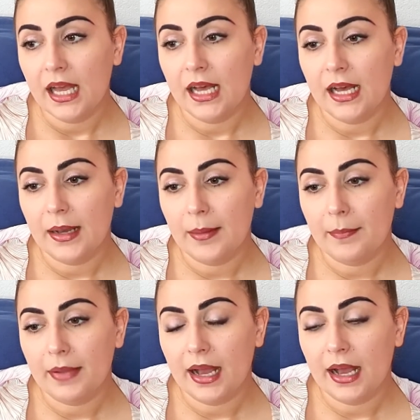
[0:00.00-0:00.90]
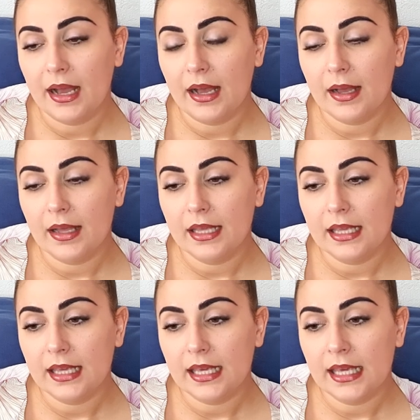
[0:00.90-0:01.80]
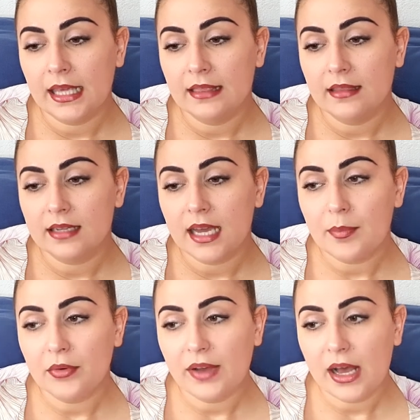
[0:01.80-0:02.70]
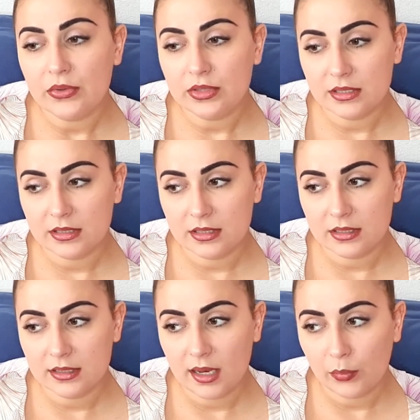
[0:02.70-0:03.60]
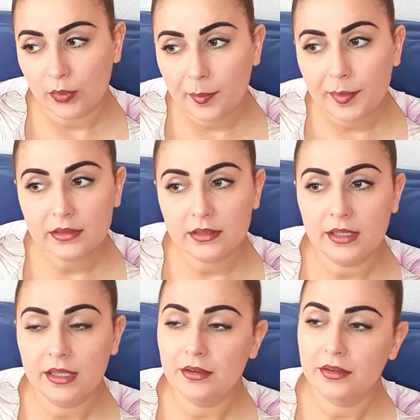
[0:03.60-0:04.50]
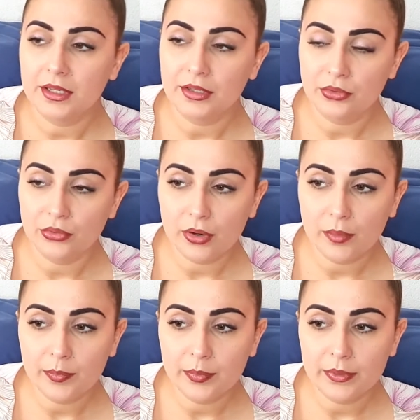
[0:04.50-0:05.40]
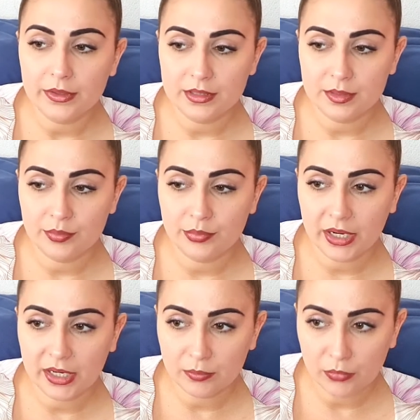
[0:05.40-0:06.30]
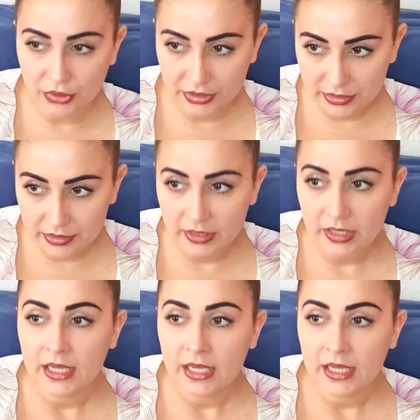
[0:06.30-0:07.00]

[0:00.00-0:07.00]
Um, in the type of houses that we built here in Europe, it's brick and mortar.